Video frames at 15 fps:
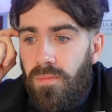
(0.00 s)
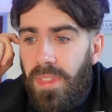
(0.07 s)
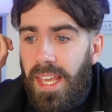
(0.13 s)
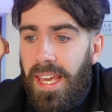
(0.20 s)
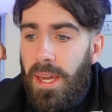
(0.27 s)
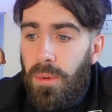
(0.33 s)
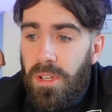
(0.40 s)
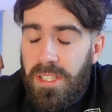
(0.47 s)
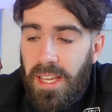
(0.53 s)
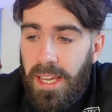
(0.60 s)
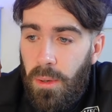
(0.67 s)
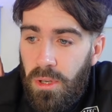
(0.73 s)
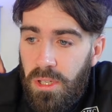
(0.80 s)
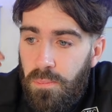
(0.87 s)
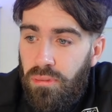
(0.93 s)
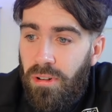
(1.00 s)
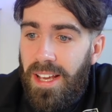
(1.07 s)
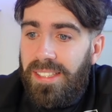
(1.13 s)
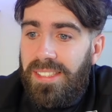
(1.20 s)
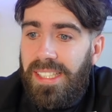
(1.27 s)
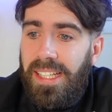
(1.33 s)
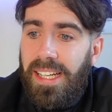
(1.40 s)
He was
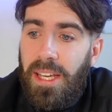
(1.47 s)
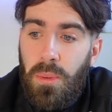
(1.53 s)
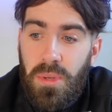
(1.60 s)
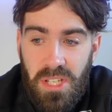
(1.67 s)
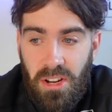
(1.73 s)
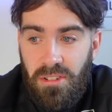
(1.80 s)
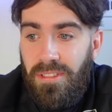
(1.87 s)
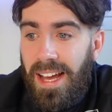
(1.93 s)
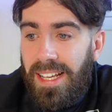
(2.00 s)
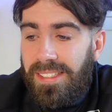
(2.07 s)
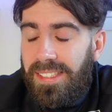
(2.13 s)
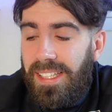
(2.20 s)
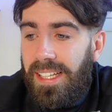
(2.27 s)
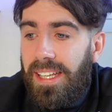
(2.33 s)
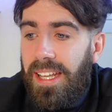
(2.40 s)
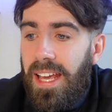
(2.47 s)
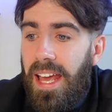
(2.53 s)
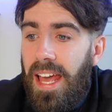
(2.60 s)
pressing. He was harassing.